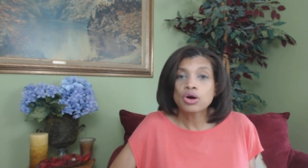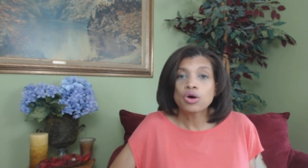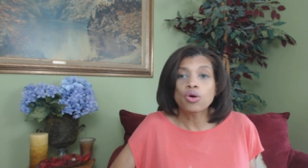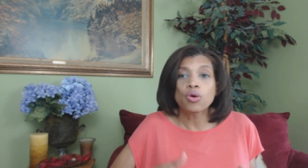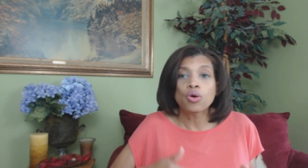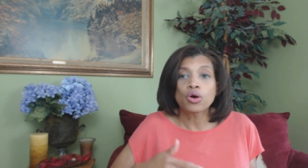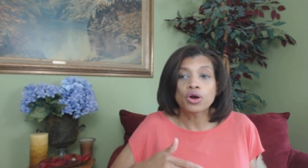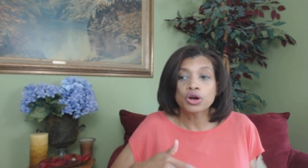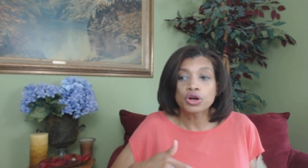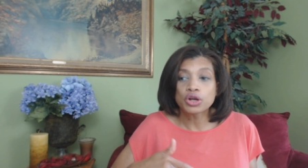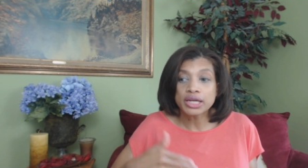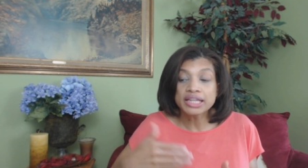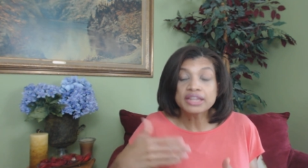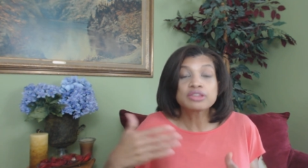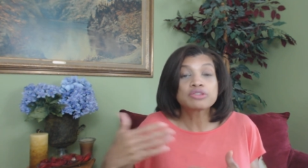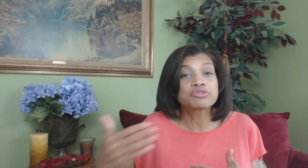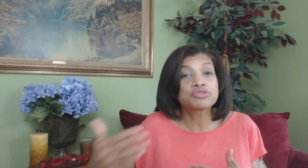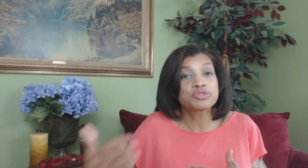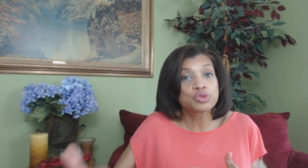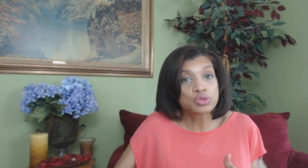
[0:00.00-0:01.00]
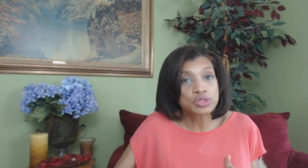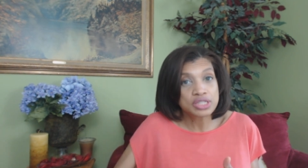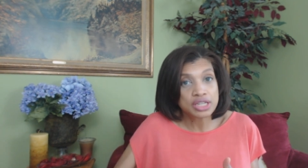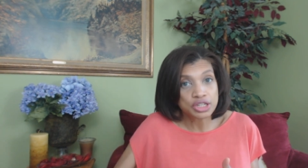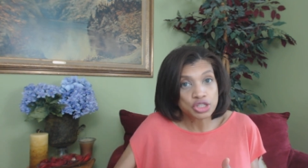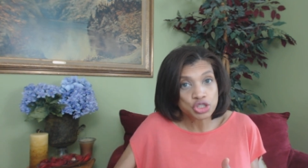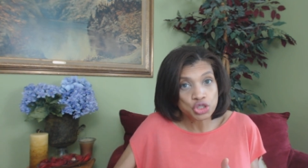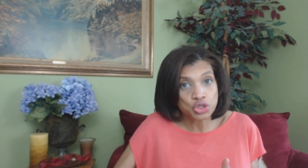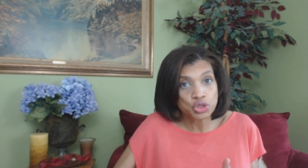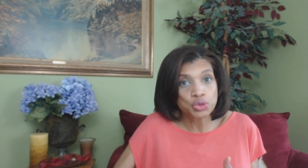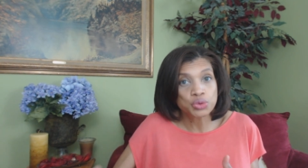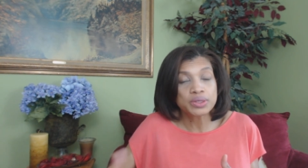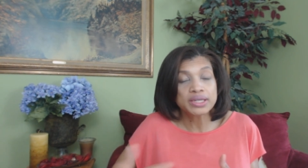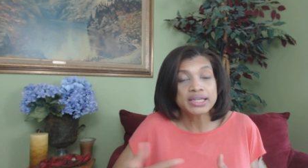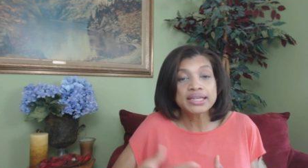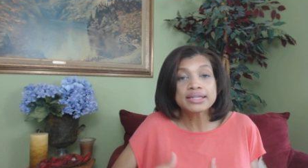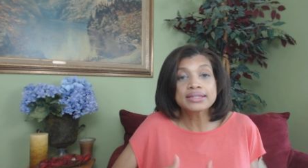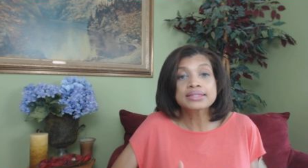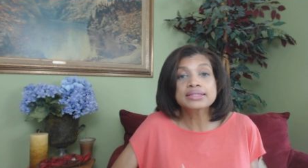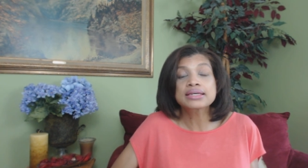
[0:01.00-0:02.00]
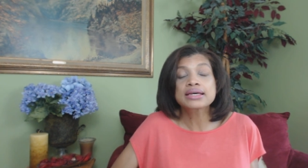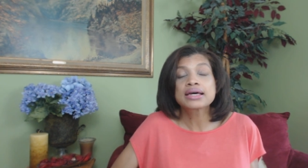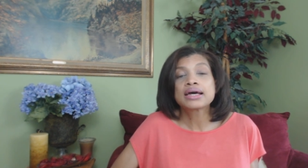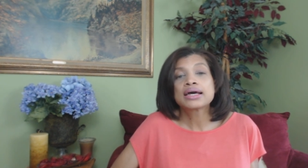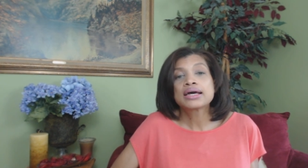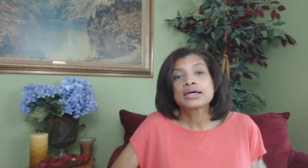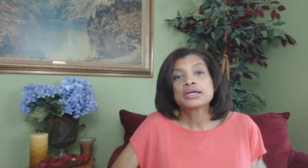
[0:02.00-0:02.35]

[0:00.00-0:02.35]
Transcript: or in the foods that you eat